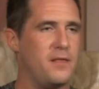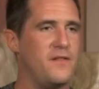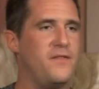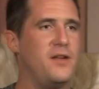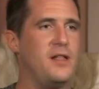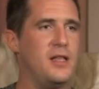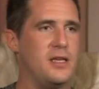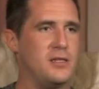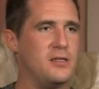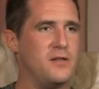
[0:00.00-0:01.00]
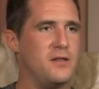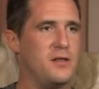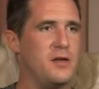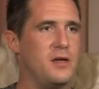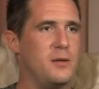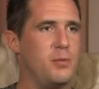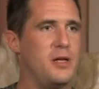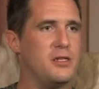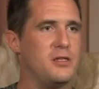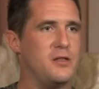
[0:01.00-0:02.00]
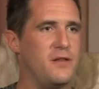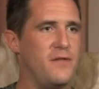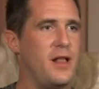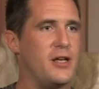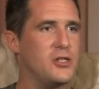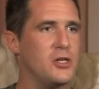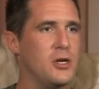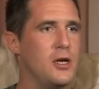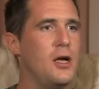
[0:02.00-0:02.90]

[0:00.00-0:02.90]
the feelings, the the pleasures of the flesh.